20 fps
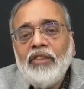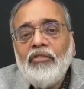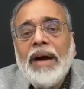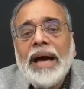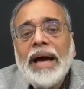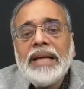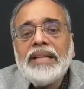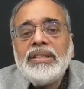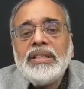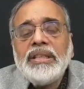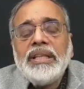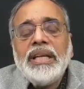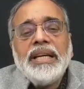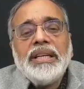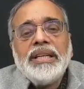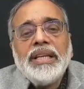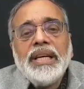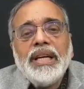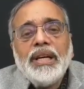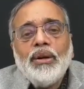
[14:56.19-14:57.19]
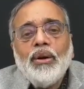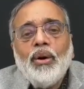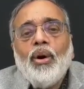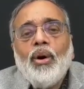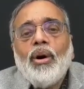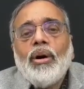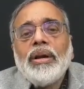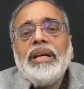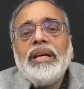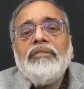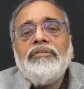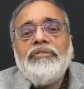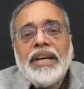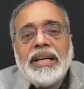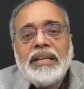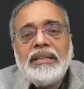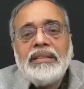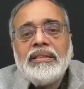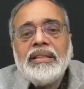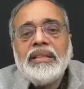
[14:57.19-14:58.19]
Vaccinated or
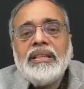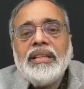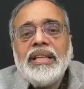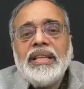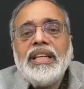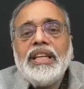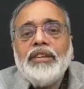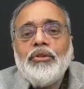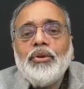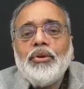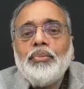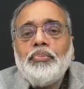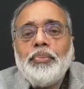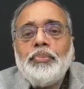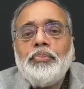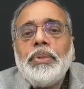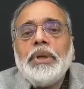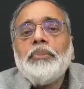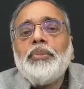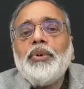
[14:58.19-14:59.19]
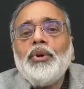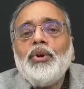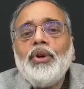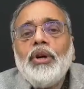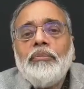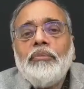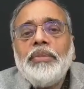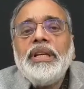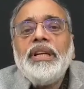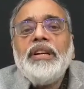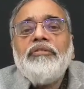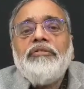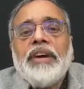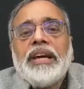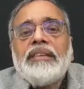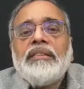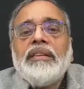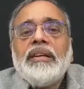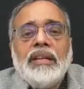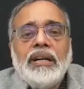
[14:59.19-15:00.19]
infected indiv- people who have been
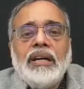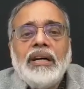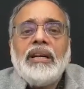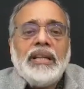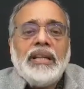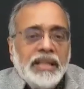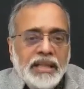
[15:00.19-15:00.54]
infected earlier,